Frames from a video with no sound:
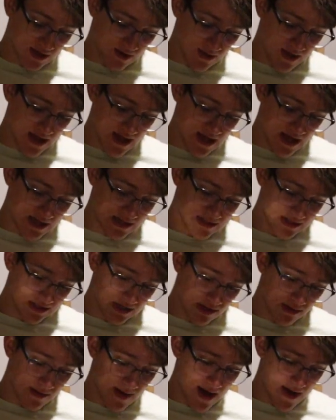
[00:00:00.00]
So I had to
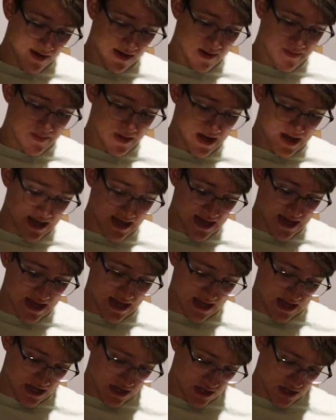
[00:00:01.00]
go out and buy
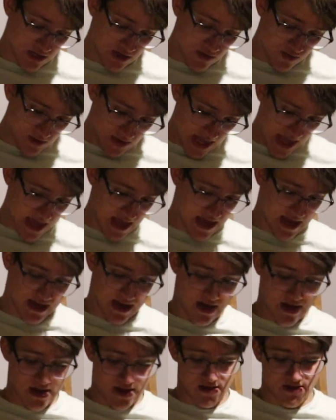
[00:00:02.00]
a new
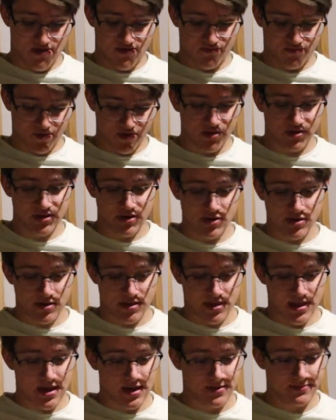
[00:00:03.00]
can of
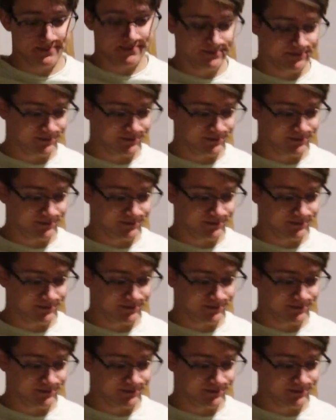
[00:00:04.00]
polyurethane.